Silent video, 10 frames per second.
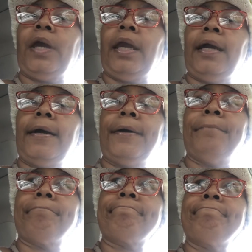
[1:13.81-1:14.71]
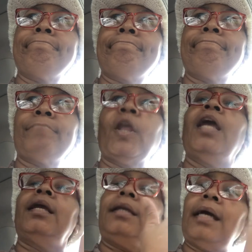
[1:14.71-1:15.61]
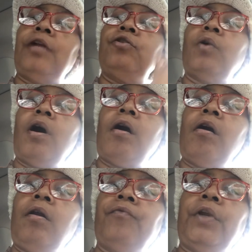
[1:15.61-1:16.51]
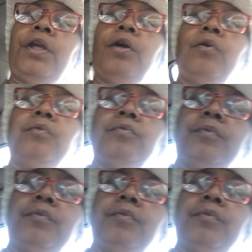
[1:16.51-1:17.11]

a um, yeah, I'll do a haul video